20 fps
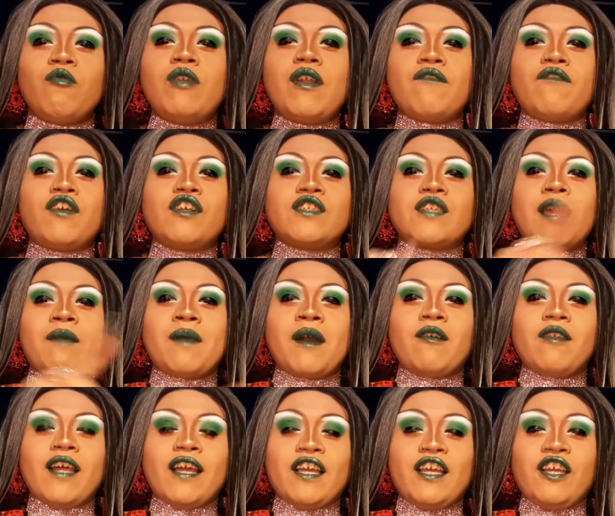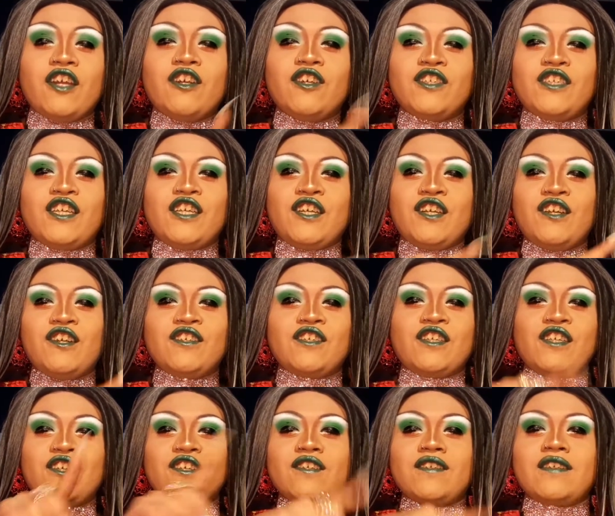it first came out like years and years and
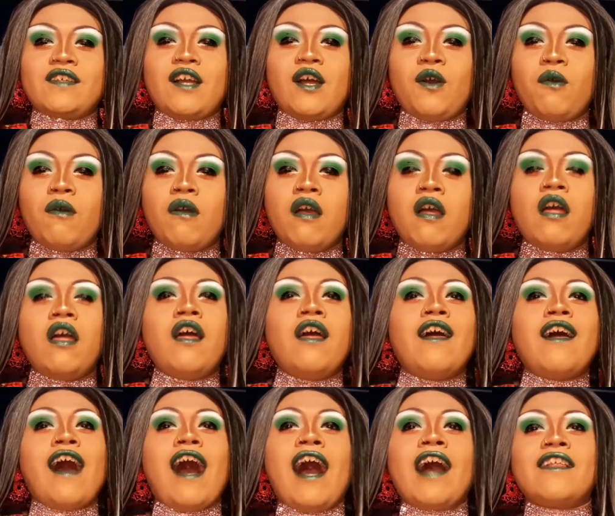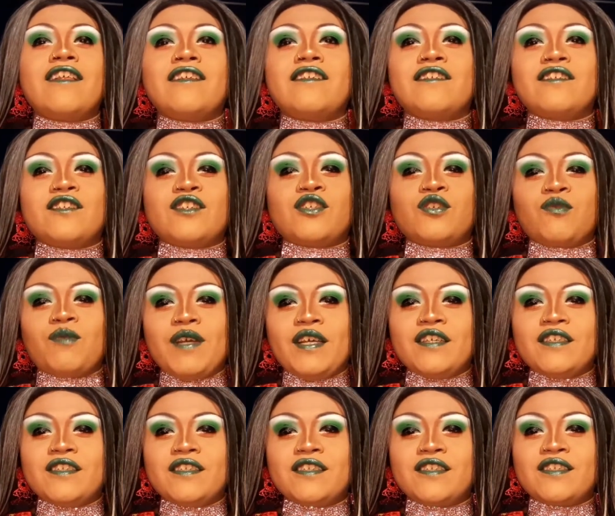years ago, I thought that the
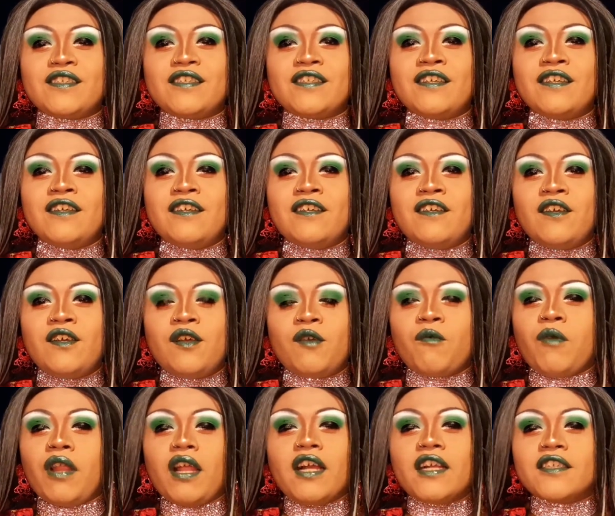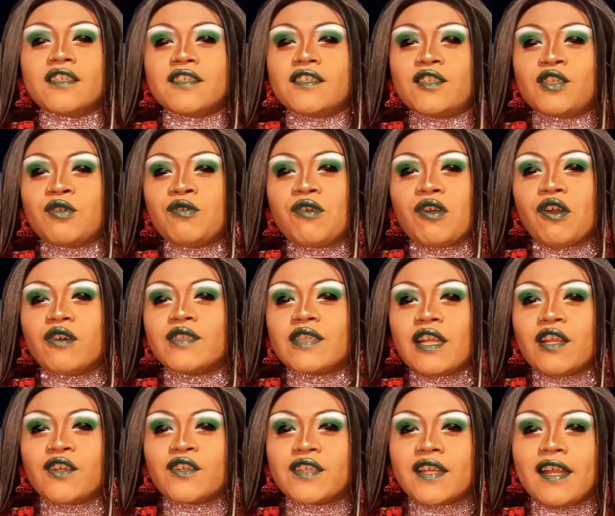twins were like just two girls
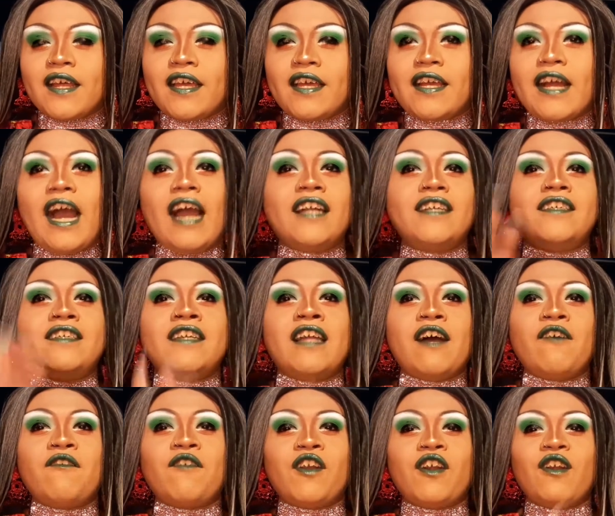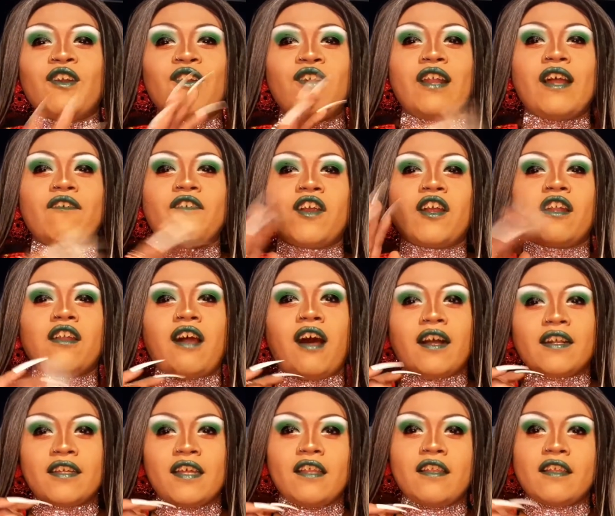that looked alike. I'd never
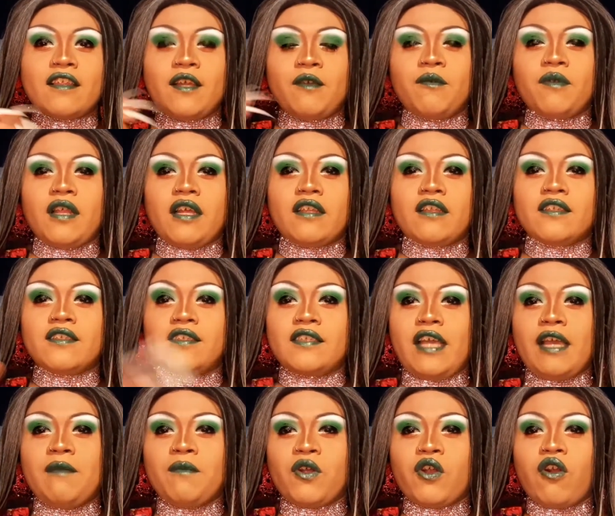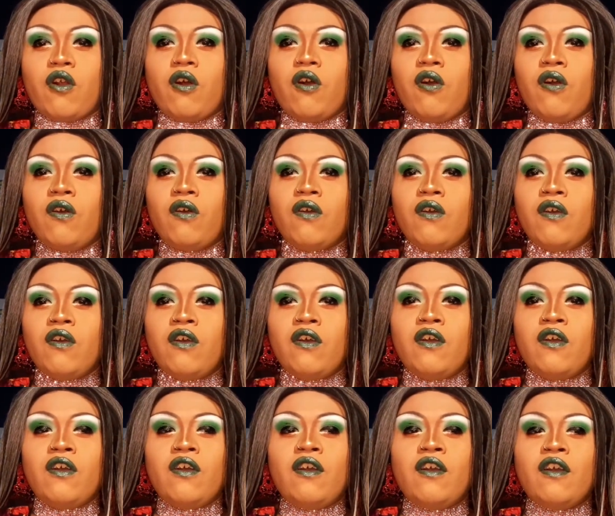clocked it that they were like the same girl.
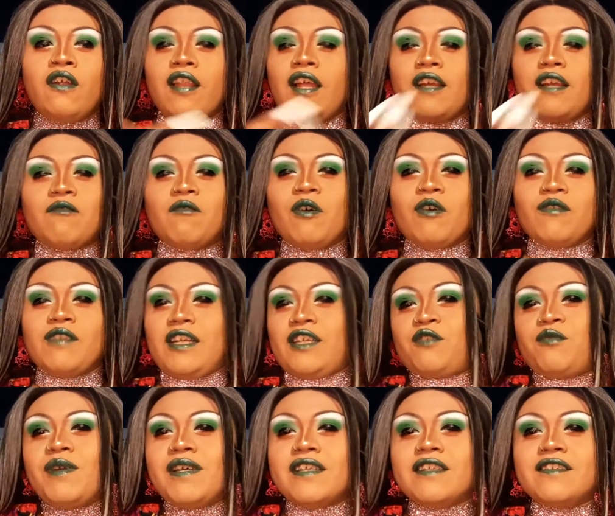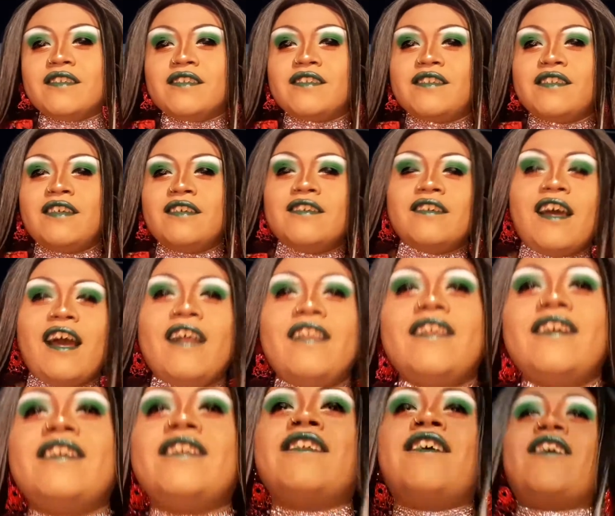Like twins. And
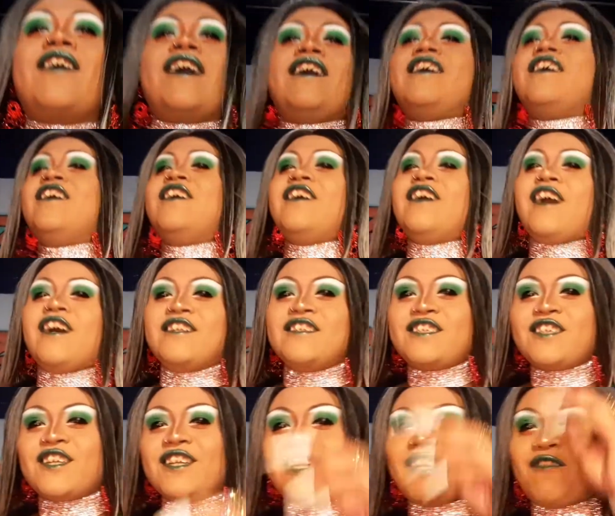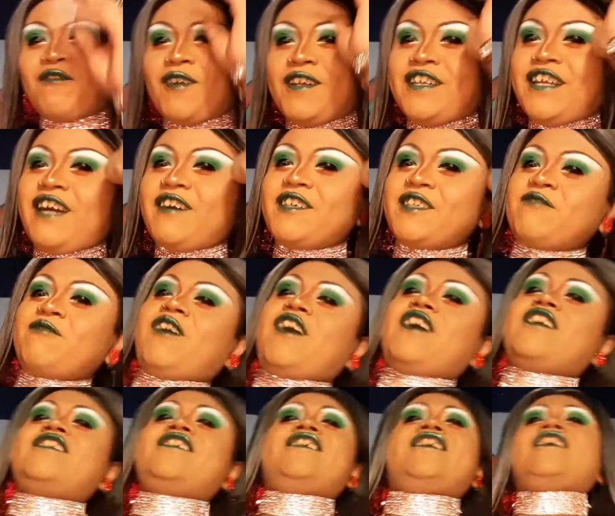then, okay, until like one day I was
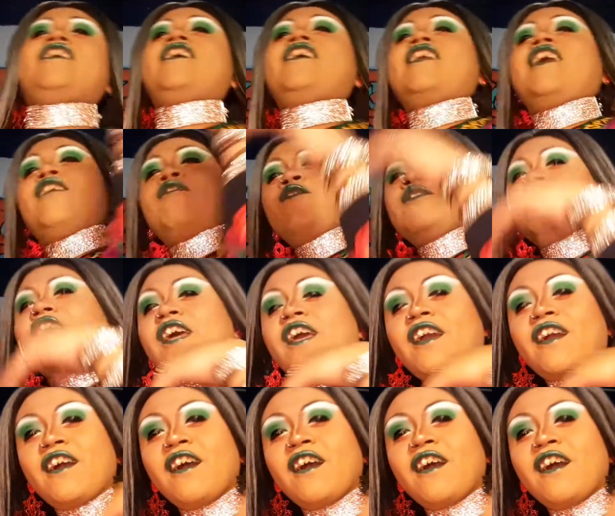watching it and I was like,